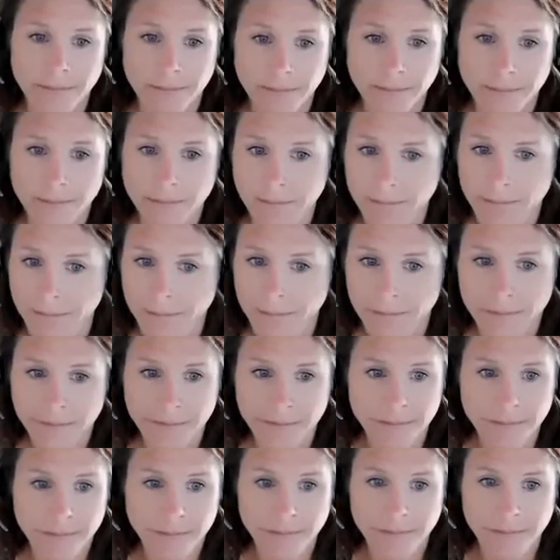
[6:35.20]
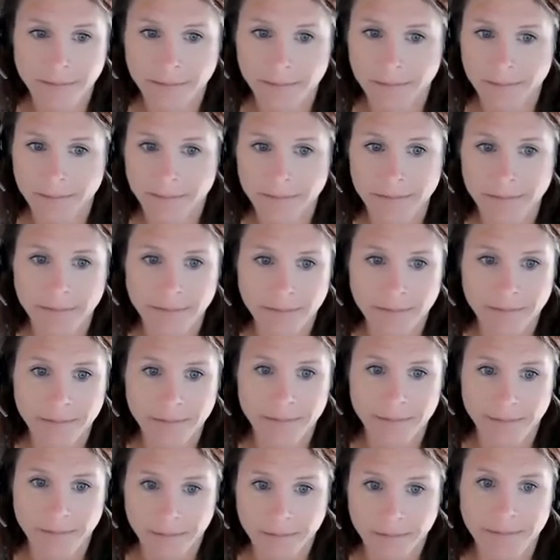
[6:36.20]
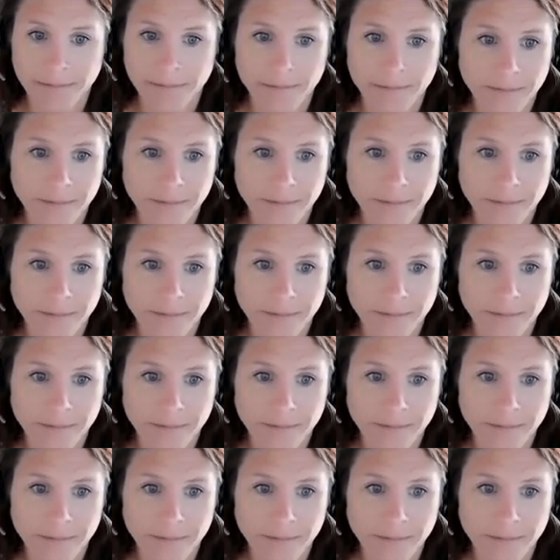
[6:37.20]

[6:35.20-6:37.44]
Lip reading: go hand in hand. They're like this, a glove